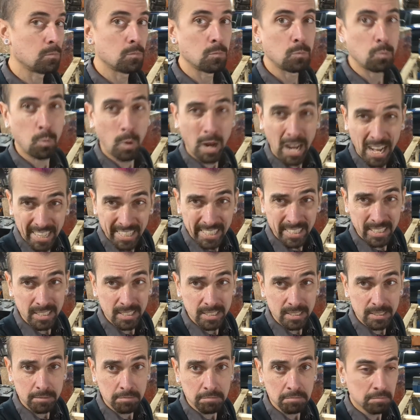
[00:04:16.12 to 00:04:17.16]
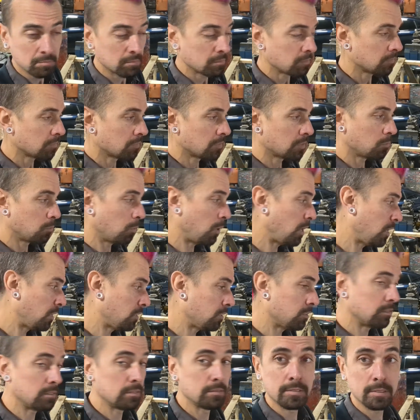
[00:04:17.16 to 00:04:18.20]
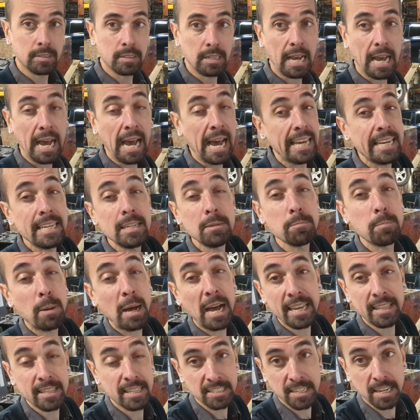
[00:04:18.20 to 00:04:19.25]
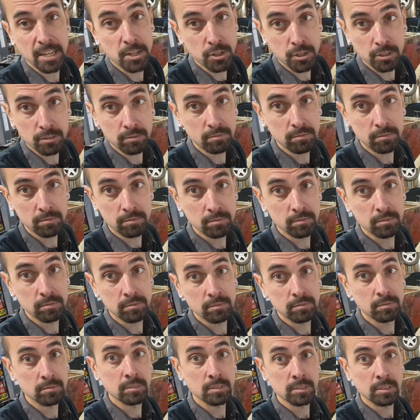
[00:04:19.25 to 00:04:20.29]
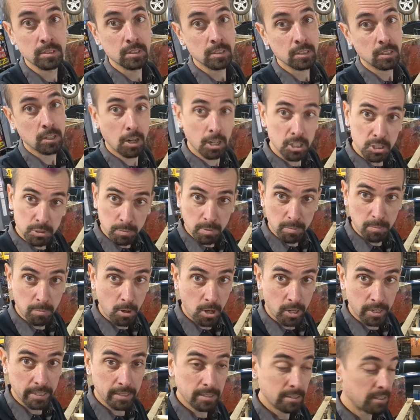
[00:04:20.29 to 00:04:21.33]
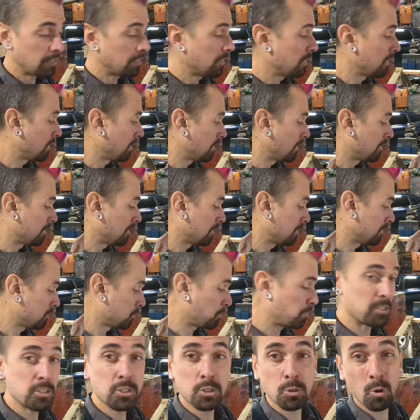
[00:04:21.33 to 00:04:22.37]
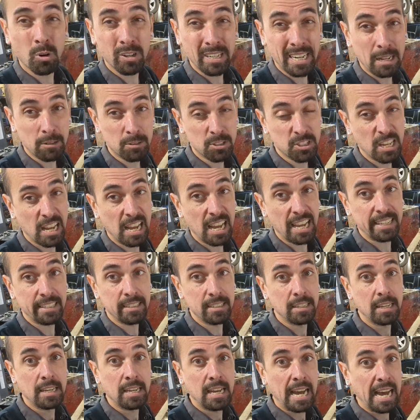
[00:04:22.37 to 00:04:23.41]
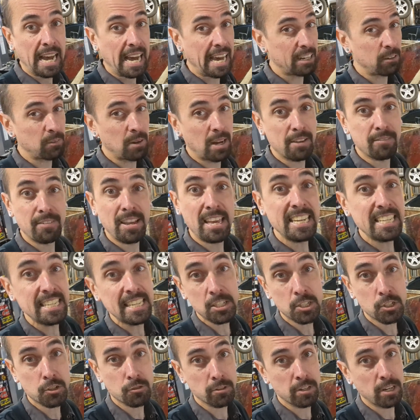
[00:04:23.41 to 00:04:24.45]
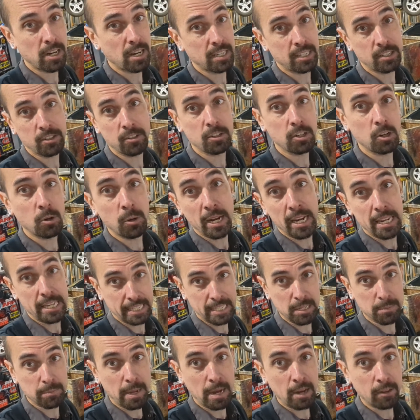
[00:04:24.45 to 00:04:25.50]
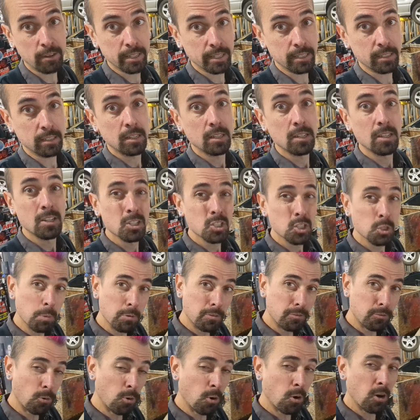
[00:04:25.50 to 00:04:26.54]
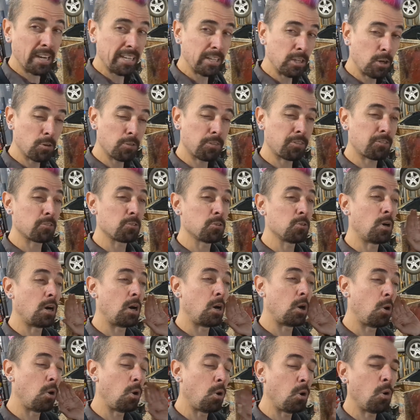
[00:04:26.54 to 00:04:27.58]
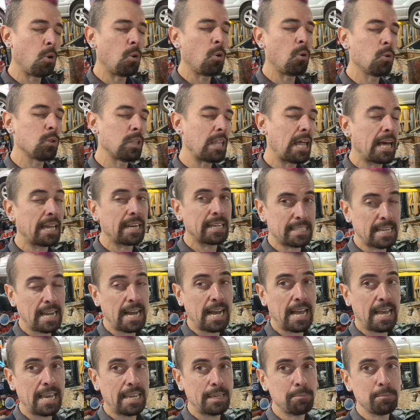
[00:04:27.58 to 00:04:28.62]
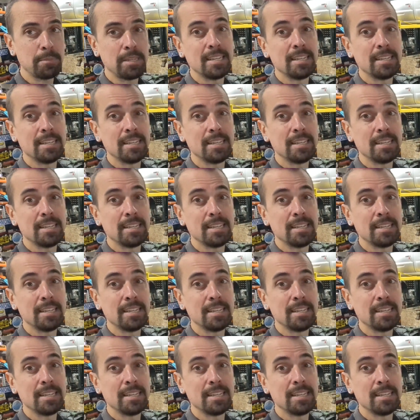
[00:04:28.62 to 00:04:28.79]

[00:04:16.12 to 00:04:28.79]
Why? Well, I didn't buy this engine. Customer bought it. It's been stored outside. I don't have any history on it or know anything about it. So before I go through a whole lot of time